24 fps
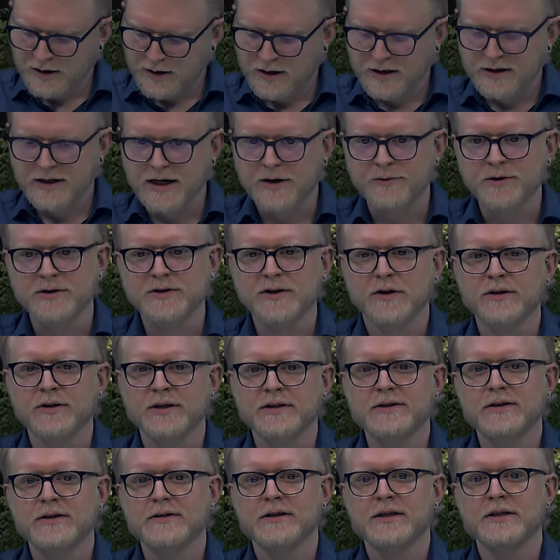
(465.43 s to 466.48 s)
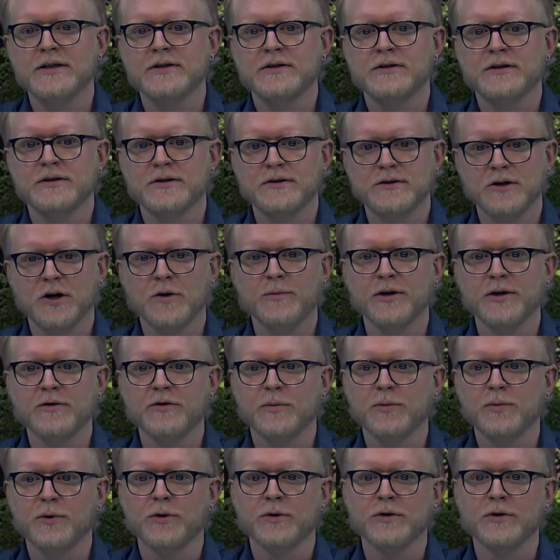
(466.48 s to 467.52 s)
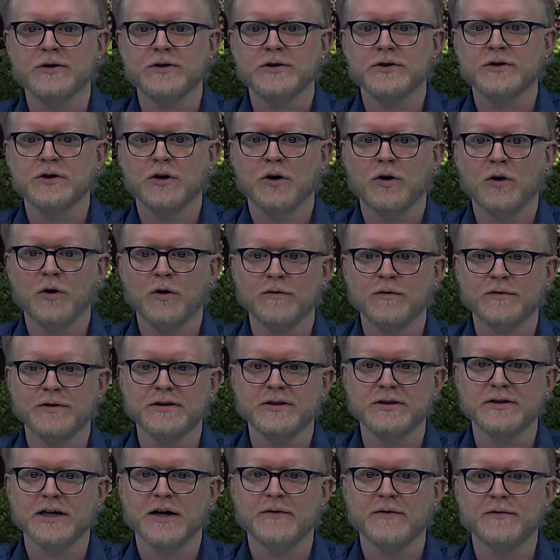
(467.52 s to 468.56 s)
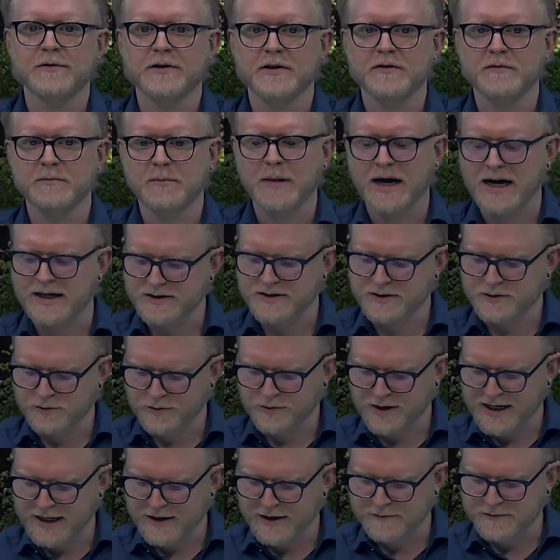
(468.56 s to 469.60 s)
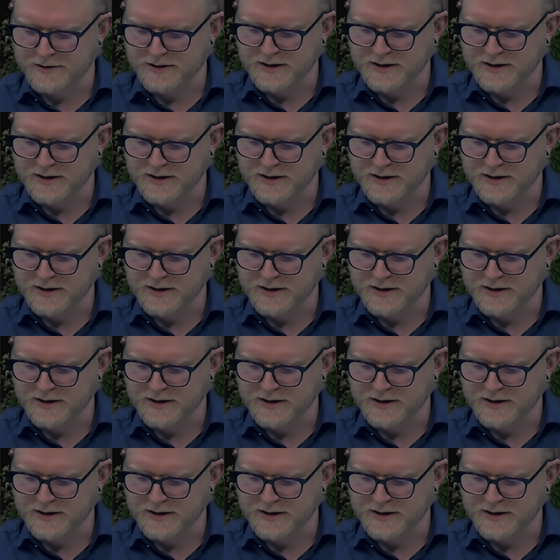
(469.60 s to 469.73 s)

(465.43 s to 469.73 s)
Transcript: Now, returning to these disturbing reports of the discovery of mass graves